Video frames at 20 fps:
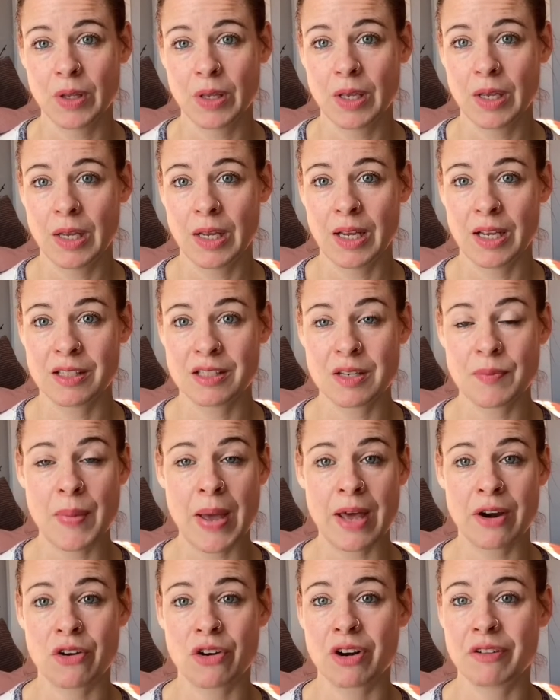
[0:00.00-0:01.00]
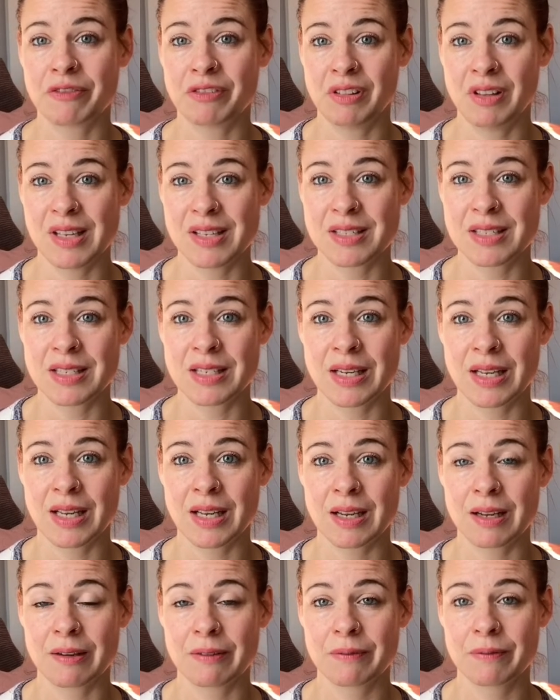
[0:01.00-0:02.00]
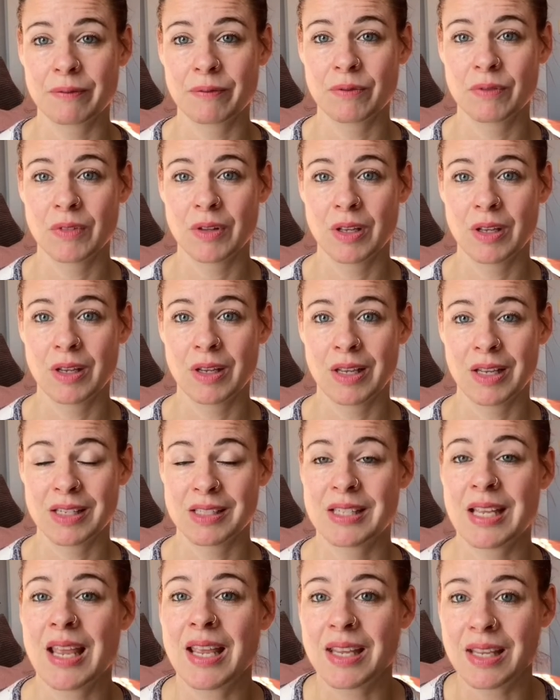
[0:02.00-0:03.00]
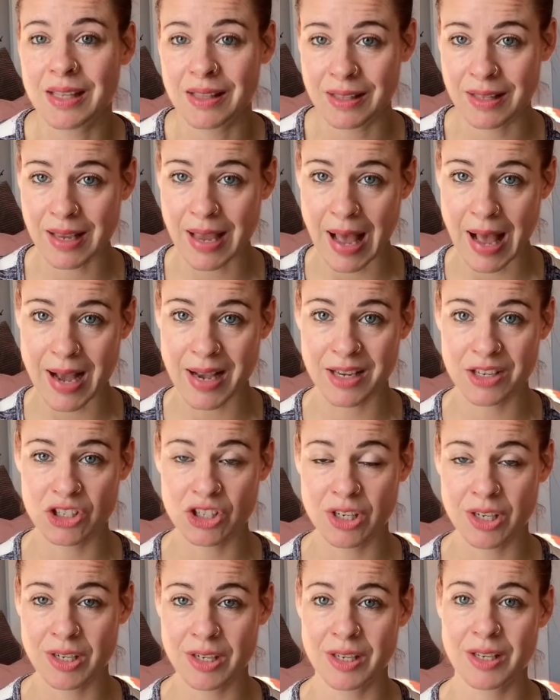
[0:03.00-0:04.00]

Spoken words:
It's a matter of listening, taking the action,